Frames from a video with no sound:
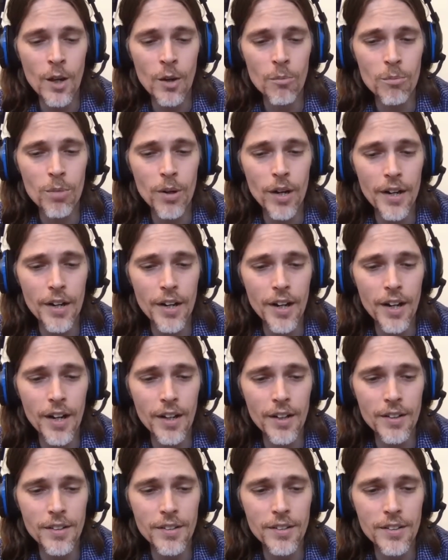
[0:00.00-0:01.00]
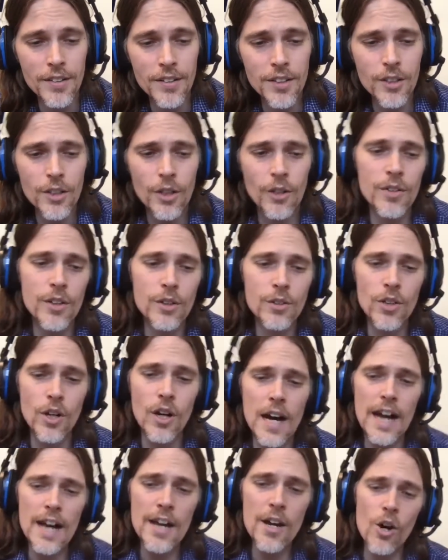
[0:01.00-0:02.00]
But, uh, you know, there's,
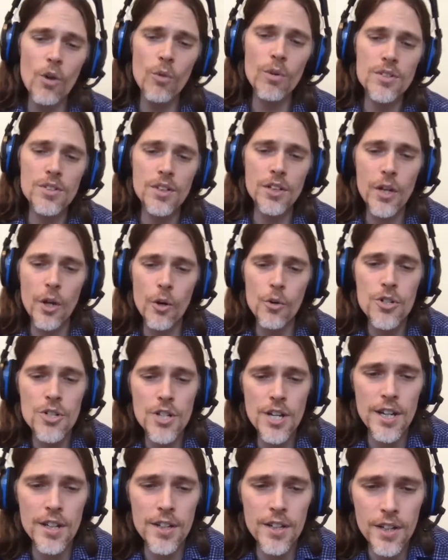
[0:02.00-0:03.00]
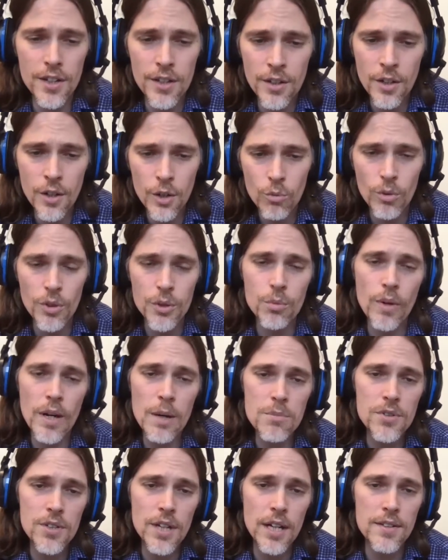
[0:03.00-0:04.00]
I always negotiated with
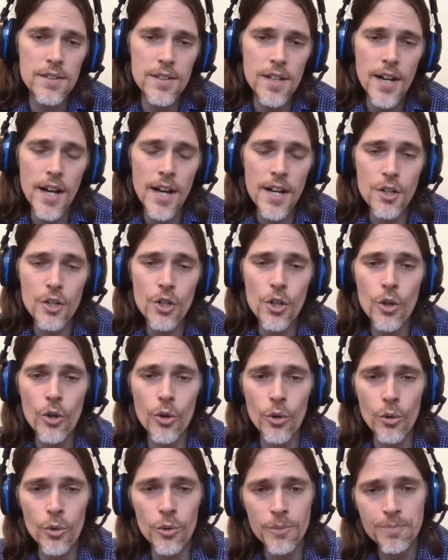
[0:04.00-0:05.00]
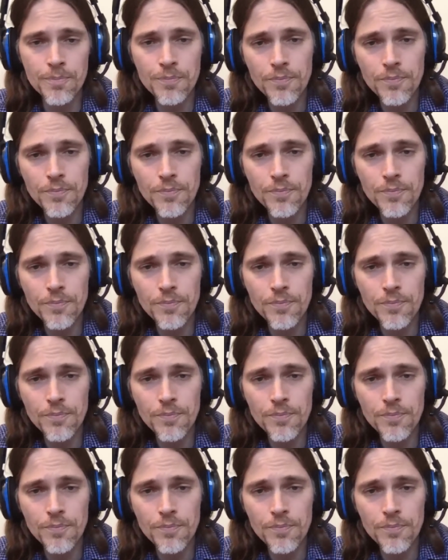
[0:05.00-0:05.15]
websites that I knew